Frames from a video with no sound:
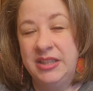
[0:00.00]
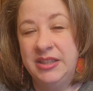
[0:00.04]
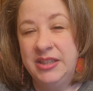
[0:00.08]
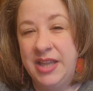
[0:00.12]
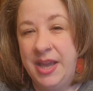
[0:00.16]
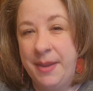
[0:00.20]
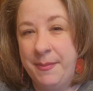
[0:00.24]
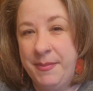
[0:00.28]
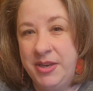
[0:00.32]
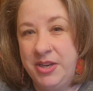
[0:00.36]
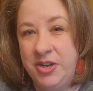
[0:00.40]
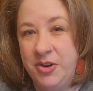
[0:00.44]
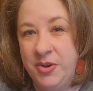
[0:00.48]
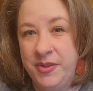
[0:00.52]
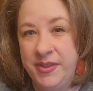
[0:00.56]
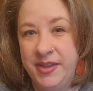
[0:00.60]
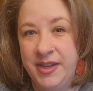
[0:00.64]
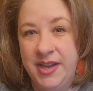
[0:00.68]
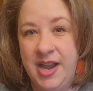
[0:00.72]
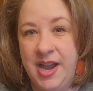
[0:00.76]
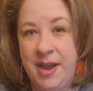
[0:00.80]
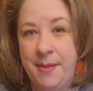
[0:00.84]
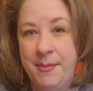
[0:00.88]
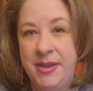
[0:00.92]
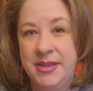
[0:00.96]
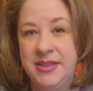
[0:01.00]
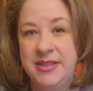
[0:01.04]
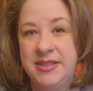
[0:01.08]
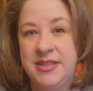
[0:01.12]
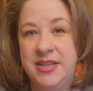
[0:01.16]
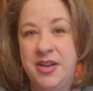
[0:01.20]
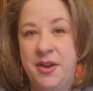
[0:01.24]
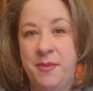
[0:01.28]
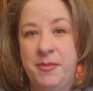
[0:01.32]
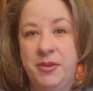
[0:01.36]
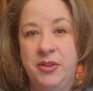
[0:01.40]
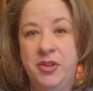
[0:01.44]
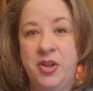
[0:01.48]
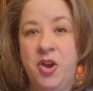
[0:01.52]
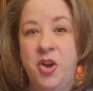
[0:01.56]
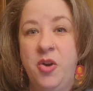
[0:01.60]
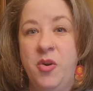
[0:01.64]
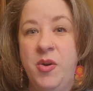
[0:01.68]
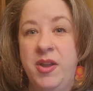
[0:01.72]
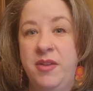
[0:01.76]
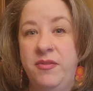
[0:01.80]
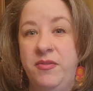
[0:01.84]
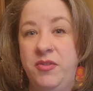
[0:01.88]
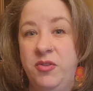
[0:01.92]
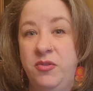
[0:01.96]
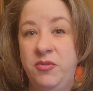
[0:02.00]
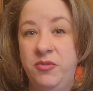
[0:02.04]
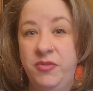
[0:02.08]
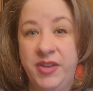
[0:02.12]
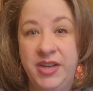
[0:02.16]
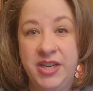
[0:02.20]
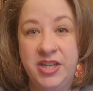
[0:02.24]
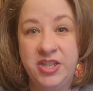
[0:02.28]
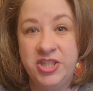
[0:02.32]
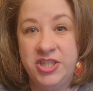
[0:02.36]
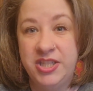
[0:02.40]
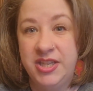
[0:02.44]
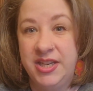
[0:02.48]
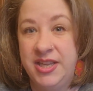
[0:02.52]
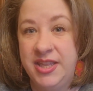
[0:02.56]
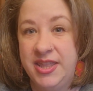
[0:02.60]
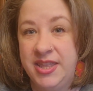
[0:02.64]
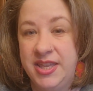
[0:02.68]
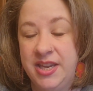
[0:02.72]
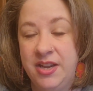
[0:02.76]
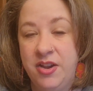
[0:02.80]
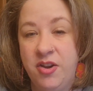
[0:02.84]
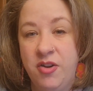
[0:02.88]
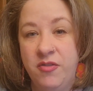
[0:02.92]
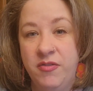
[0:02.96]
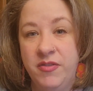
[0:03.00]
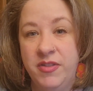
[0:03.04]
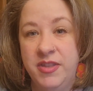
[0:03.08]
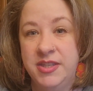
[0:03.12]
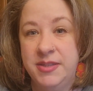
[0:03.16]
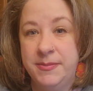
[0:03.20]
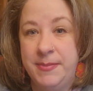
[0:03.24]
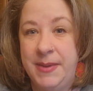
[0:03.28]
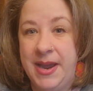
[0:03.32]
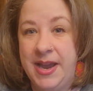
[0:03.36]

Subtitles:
let me know in the comments down below if you finished anything over this